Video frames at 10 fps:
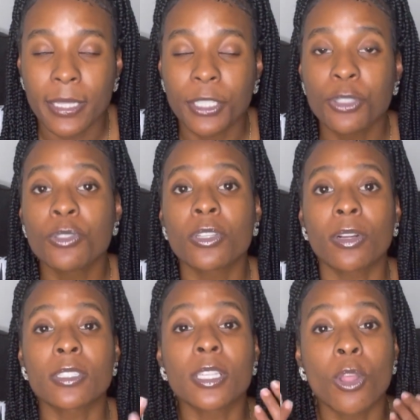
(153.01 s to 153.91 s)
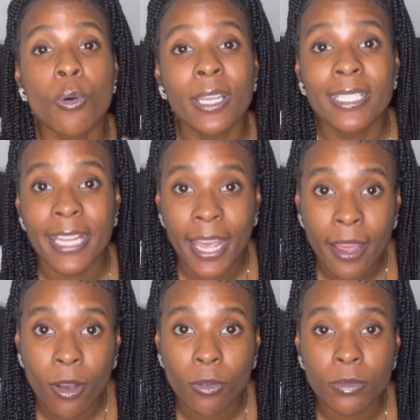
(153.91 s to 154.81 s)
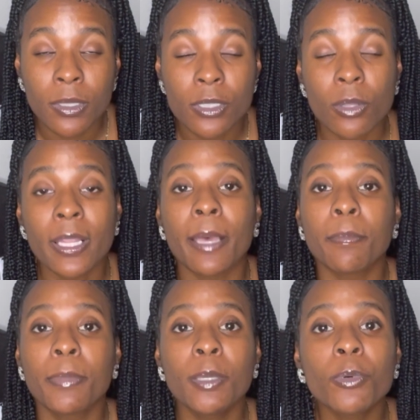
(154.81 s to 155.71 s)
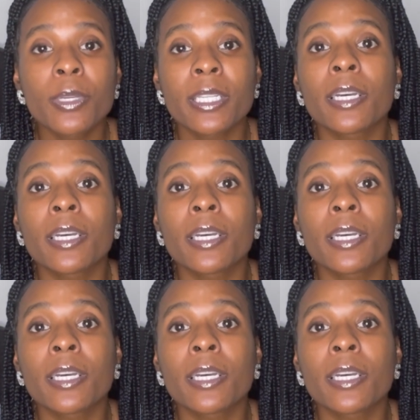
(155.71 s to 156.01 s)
that you start slowing down so that people can